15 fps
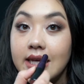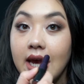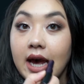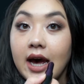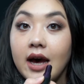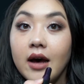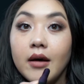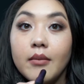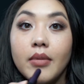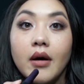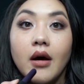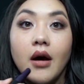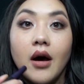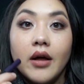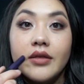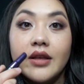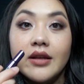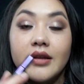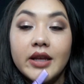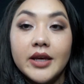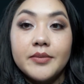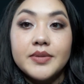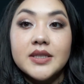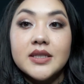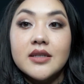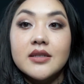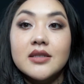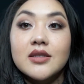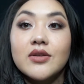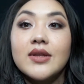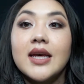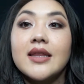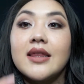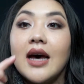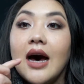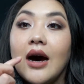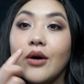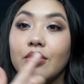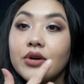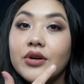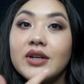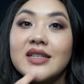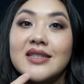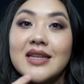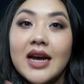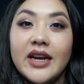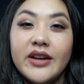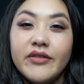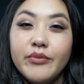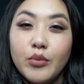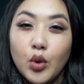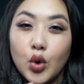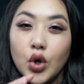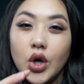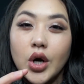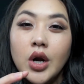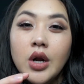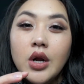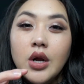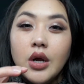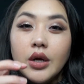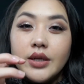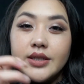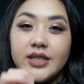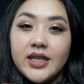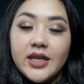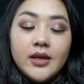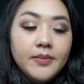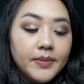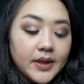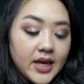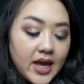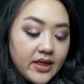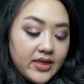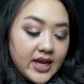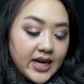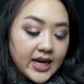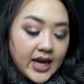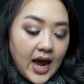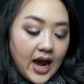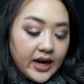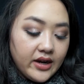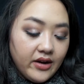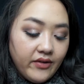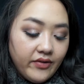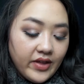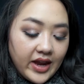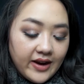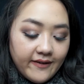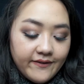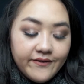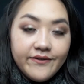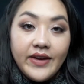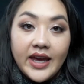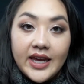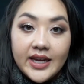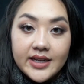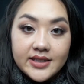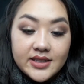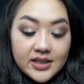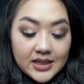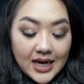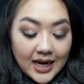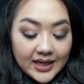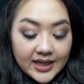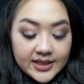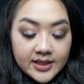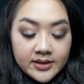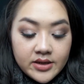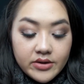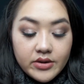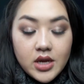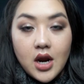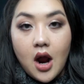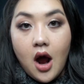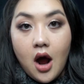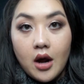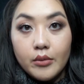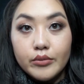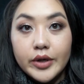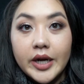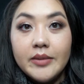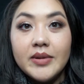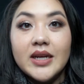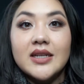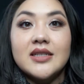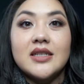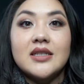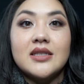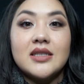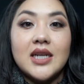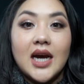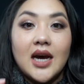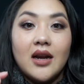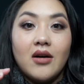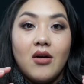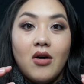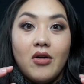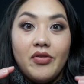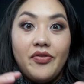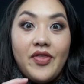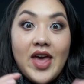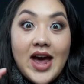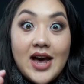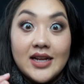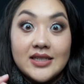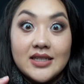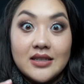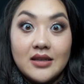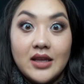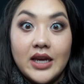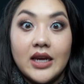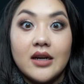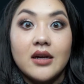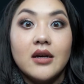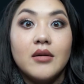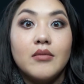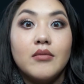dab on the lips so that the outer is kind of more deep and then it kind of like fades. Not necessarily ombre because it's not all that like